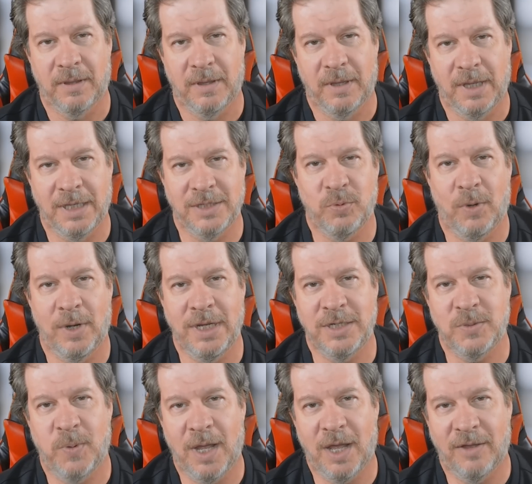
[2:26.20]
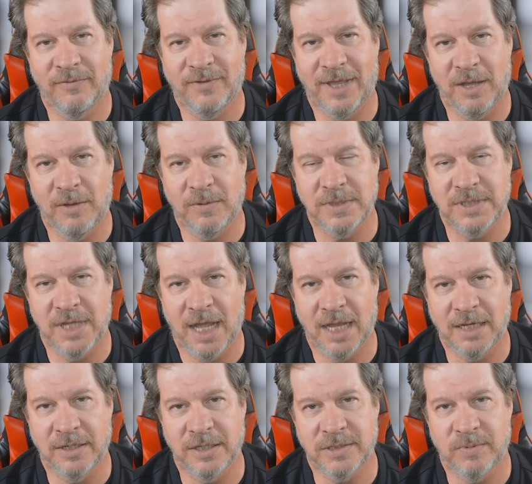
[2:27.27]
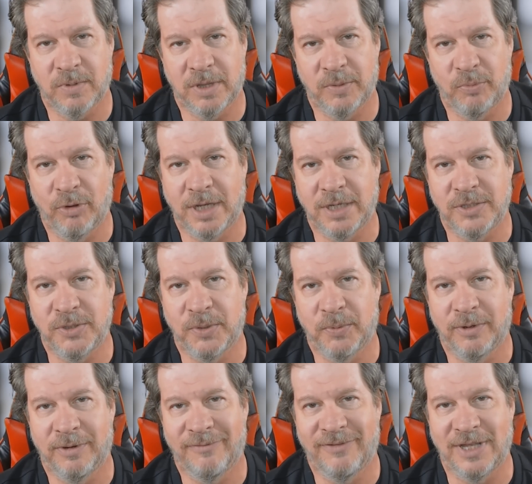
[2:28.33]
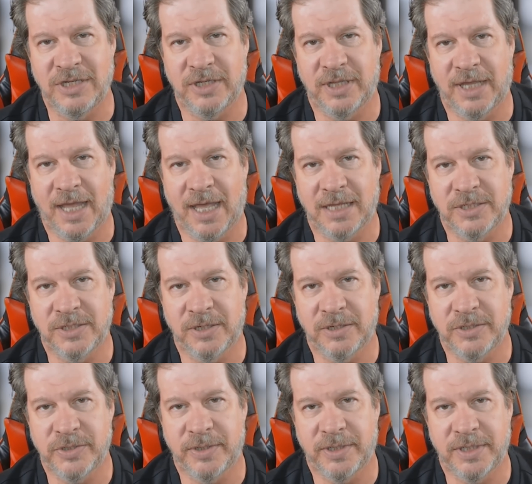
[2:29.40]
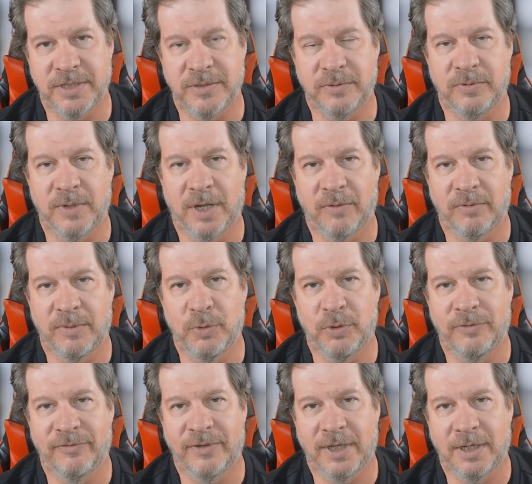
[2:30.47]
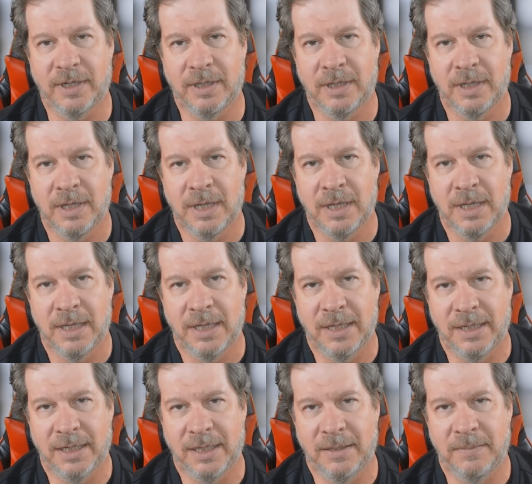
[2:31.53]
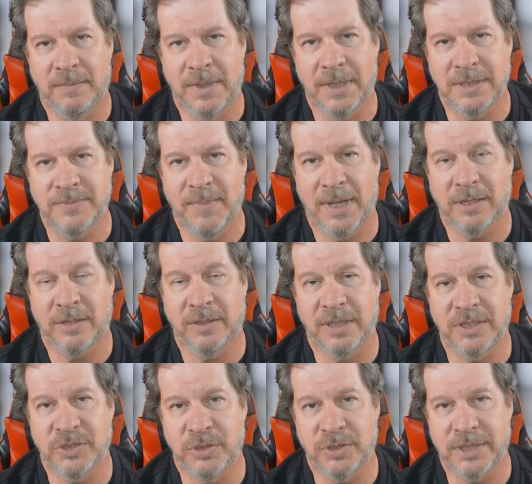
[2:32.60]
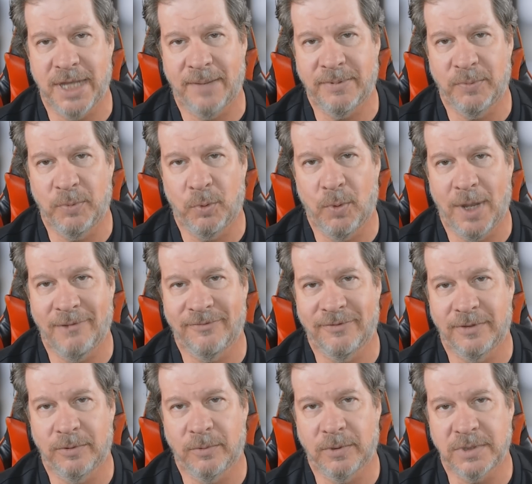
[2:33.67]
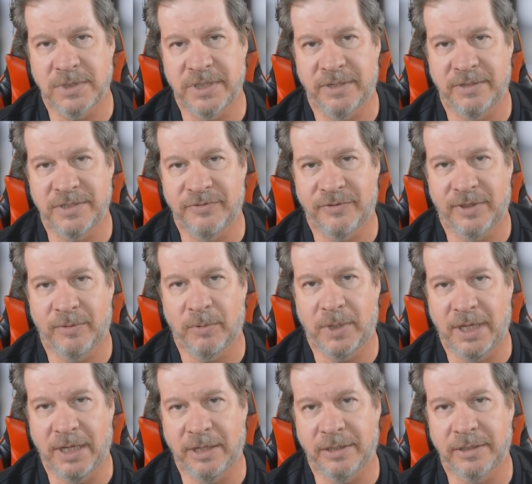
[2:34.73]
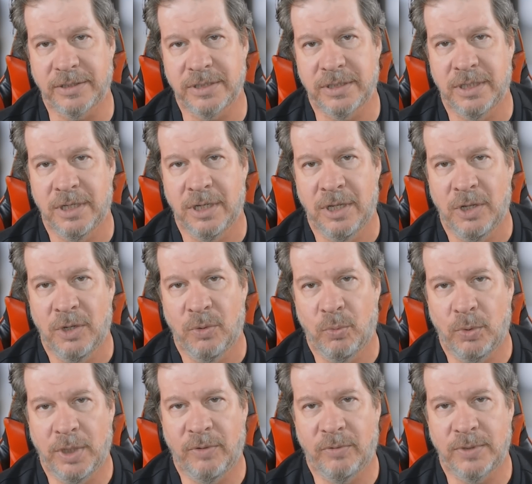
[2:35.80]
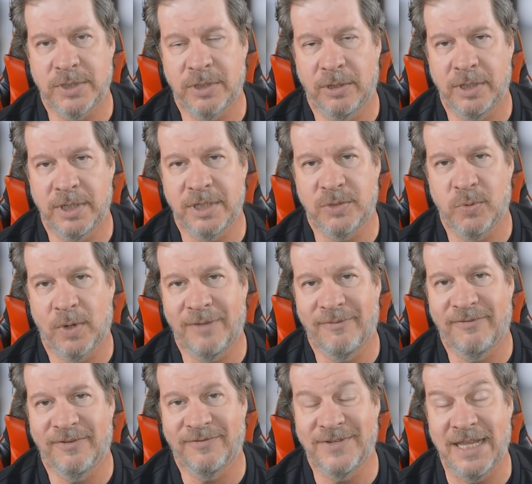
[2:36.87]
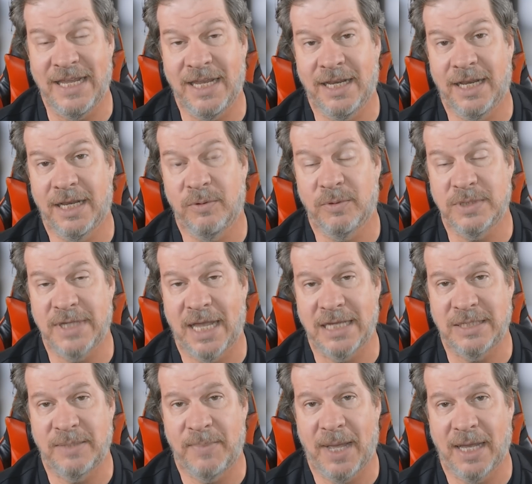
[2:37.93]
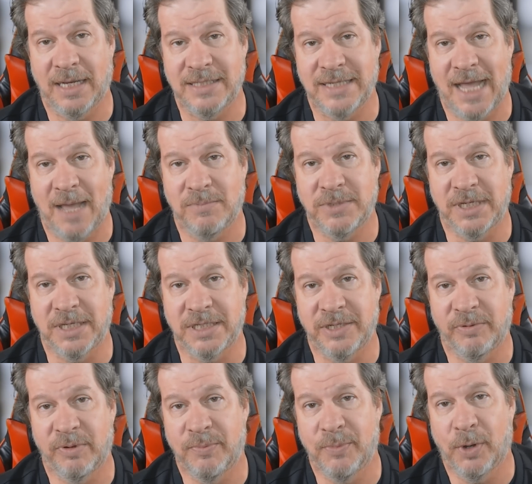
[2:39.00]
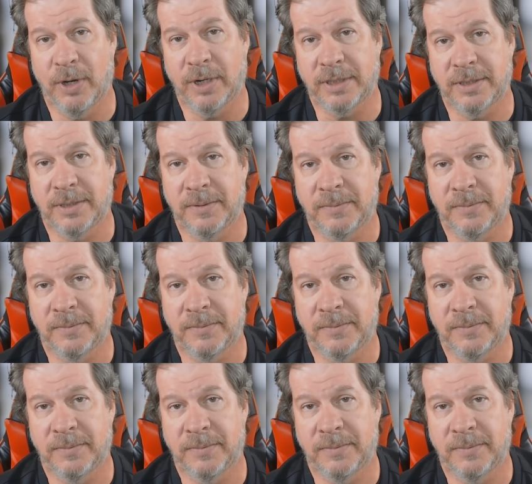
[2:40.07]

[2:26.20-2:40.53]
In 2012, Gale was diagnosed with a brain tumor and eventually had surgery to remove it. His medical issues kept him away from the World Series for 3 years. When he returned in 2015 and he was asked about his absence, he remarked,